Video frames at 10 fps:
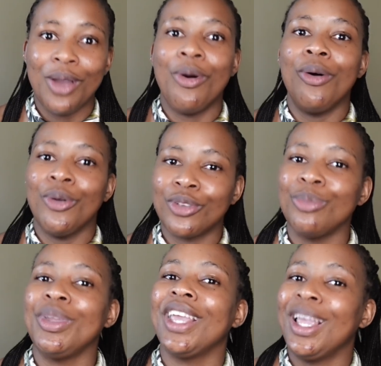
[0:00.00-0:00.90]
while also
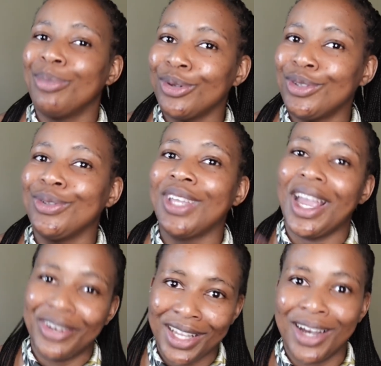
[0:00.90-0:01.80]
being able to
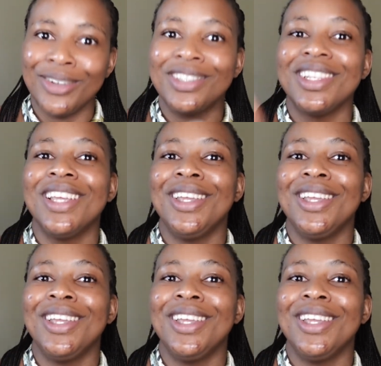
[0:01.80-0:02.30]
carry out,